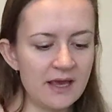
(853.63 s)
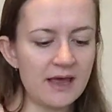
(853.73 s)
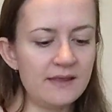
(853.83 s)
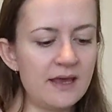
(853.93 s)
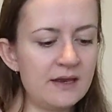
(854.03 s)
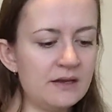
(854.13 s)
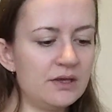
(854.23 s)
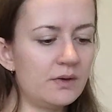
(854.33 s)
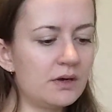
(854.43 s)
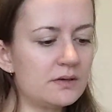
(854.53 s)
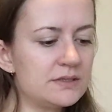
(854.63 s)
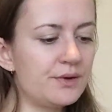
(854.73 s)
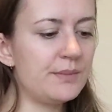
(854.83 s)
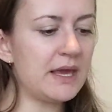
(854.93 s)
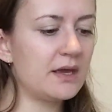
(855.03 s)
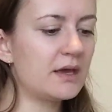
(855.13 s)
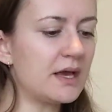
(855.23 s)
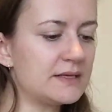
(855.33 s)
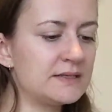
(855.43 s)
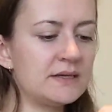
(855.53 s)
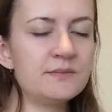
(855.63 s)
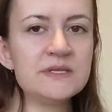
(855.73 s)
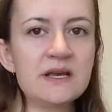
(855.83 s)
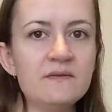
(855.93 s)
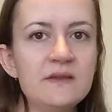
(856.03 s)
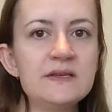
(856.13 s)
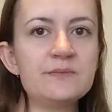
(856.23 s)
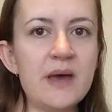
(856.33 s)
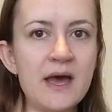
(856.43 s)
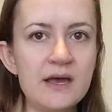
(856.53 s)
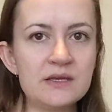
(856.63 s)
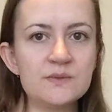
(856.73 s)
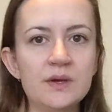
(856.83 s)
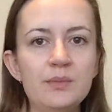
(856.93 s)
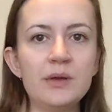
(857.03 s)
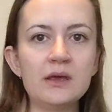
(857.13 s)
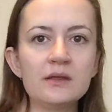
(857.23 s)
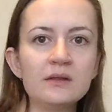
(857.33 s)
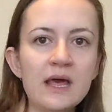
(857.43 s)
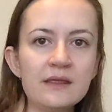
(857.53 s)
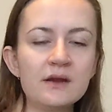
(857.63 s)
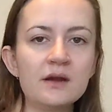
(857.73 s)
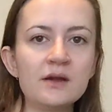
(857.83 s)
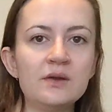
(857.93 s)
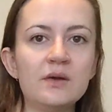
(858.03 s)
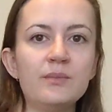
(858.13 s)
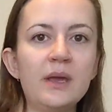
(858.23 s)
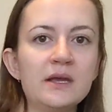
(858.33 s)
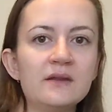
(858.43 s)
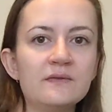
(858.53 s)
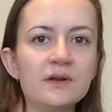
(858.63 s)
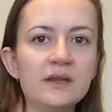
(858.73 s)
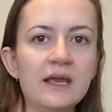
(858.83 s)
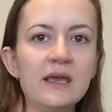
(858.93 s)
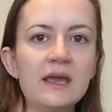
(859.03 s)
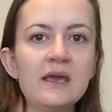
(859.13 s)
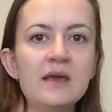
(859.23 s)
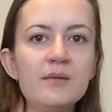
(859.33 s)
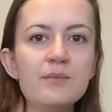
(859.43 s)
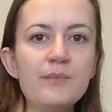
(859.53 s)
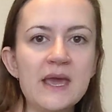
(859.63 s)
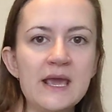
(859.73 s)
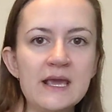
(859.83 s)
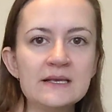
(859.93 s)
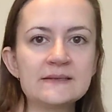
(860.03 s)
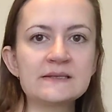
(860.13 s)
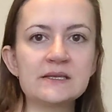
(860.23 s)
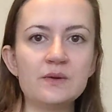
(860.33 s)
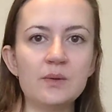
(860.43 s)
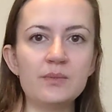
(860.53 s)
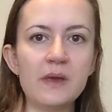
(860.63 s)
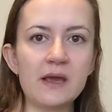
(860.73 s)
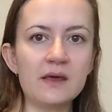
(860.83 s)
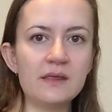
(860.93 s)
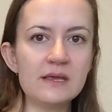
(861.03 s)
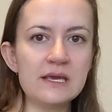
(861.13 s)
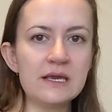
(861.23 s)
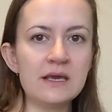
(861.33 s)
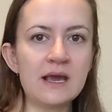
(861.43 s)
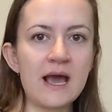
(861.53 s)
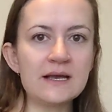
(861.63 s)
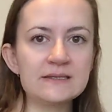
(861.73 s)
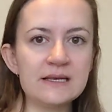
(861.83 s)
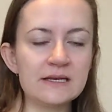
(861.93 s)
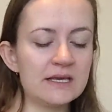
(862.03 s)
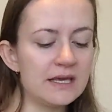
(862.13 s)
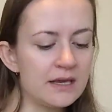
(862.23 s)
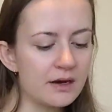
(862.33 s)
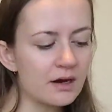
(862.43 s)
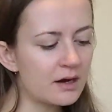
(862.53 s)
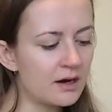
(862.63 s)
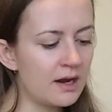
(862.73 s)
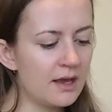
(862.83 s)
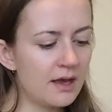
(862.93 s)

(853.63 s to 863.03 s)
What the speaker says: And then you can also make customs of these bags where you pick the leather, you can pick a different like base, you can pick the accent here,